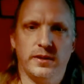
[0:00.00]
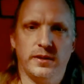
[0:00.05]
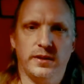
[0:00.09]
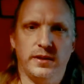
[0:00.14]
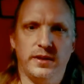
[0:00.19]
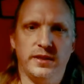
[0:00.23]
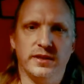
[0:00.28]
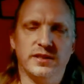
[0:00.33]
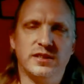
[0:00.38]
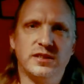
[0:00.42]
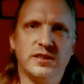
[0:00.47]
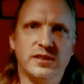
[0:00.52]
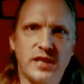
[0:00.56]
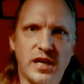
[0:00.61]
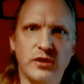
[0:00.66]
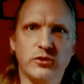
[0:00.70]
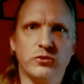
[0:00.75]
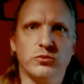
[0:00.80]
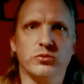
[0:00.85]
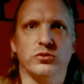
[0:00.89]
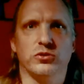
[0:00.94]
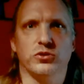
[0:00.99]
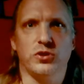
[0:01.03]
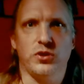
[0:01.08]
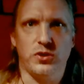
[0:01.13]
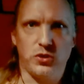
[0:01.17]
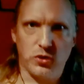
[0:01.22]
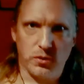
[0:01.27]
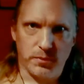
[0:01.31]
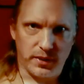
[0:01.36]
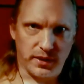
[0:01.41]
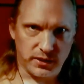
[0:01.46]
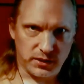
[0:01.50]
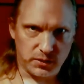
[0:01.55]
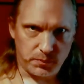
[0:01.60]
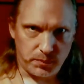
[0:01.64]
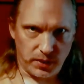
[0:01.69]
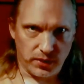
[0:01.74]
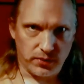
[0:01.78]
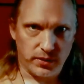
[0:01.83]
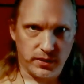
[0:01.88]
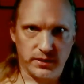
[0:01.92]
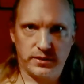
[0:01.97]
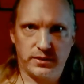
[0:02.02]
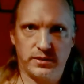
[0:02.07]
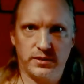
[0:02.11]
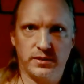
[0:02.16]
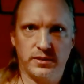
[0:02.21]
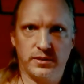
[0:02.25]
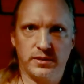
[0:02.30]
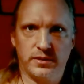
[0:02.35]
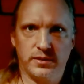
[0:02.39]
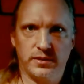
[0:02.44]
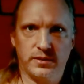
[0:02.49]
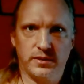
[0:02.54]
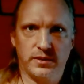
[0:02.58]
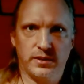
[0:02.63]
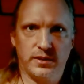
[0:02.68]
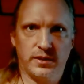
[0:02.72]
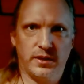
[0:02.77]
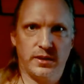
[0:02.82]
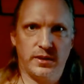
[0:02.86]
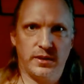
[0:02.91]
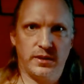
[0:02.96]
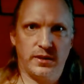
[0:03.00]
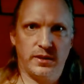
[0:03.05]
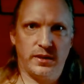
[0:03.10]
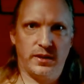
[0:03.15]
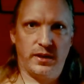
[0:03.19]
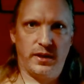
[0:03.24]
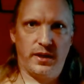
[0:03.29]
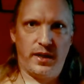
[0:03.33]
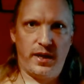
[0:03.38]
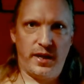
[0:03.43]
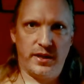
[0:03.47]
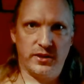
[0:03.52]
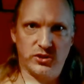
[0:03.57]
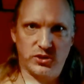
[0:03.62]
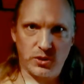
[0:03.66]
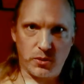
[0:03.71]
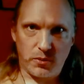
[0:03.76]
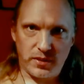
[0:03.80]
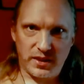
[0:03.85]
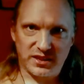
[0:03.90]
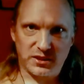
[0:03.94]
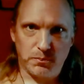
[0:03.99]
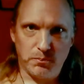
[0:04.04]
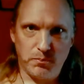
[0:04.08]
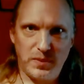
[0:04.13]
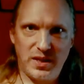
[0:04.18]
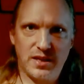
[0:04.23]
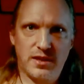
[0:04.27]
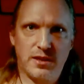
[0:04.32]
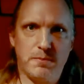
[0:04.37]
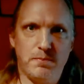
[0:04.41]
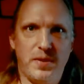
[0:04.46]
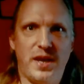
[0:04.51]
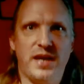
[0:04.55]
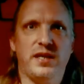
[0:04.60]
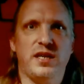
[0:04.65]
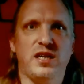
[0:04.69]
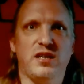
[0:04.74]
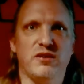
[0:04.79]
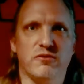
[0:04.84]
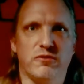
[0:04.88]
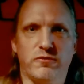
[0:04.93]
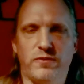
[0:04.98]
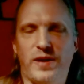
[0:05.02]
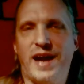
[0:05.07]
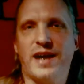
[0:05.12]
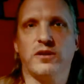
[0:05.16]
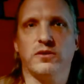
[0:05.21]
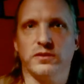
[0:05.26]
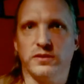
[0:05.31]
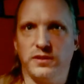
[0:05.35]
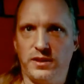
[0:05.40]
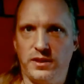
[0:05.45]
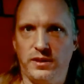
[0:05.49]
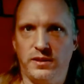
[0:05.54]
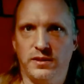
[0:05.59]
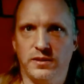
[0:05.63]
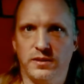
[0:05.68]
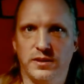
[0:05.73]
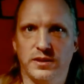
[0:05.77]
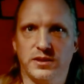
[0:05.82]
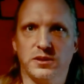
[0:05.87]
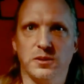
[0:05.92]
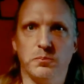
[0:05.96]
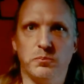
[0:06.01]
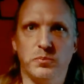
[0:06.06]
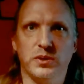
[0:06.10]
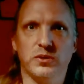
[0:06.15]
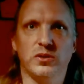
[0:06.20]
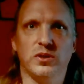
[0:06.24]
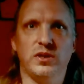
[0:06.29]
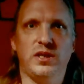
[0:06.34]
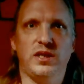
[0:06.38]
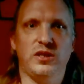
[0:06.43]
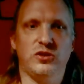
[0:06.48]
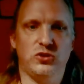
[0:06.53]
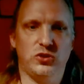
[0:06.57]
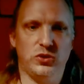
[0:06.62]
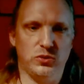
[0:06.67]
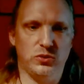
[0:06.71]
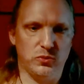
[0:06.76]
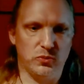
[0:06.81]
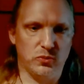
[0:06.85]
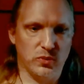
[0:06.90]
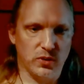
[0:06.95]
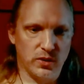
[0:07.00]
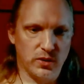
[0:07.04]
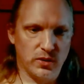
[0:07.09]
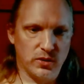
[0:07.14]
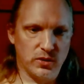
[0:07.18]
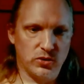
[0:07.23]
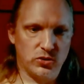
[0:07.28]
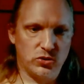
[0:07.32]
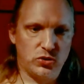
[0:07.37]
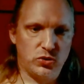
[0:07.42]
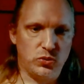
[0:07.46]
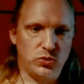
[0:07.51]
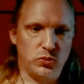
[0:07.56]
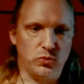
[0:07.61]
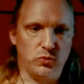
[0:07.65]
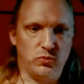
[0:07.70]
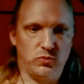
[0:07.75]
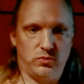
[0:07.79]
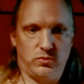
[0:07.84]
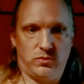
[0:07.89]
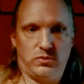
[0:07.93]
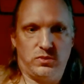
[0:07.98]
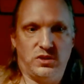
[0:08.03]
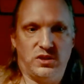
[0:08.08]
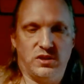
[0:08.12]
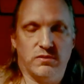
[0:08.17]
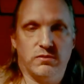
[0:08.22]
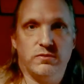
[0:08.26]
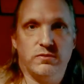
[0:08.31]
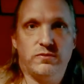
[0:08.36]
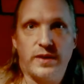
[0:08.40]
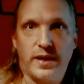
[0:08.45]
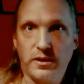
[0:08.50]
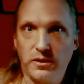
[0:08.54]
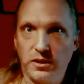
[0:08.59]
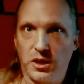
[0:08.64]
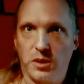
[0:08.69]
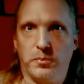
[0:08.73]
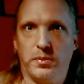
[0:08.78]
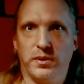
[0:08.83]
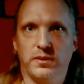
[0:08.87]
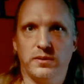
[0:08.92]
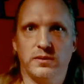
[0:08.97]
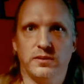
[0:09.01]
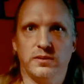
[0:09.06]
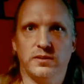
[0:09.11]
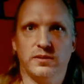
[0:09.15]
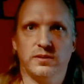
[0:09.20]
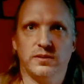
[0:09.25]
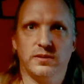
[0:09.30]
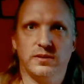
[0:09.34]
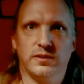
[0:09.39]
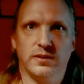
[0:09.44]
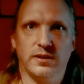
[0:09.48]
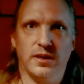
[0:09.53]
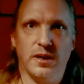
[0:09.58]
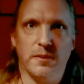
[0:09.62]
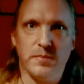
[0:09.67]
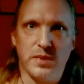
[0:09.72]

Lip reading: is central to the human experience. And so this myth-making faculty, this ability to develop a